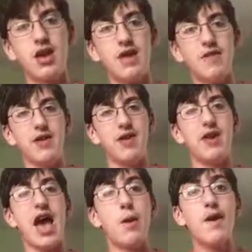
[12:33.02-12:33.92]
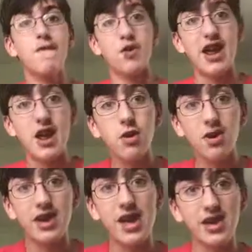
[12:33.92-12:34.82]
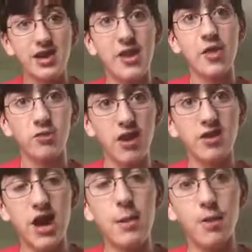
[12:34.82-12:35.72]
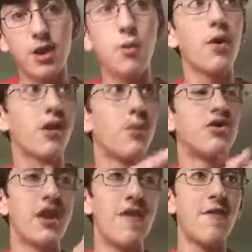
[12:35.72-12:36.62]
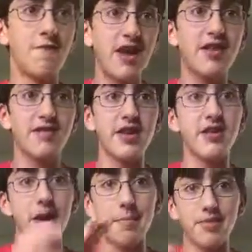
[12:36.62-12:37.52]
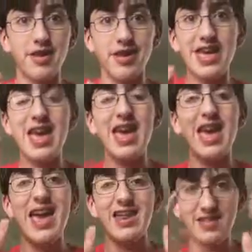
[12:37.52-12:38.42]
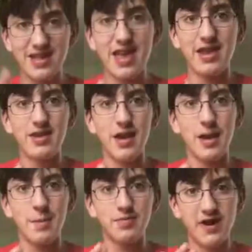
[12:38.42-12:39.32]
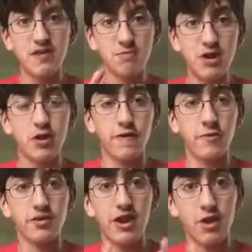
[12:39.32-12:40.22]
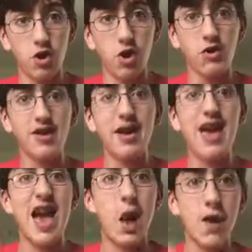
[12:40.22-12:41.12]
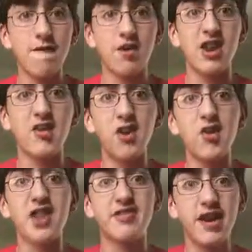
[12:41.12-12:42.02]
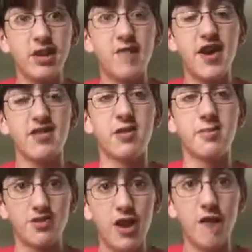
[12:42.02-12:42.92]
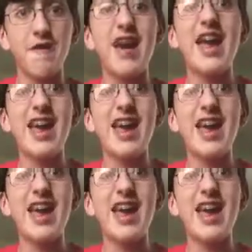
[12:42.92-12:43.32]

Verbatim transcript: And then, however, Harry, aka the Green Goblin, which they had their fight scene, comes in and, and um, saves Peter from getting hurt. However, he literally sacrifices himself.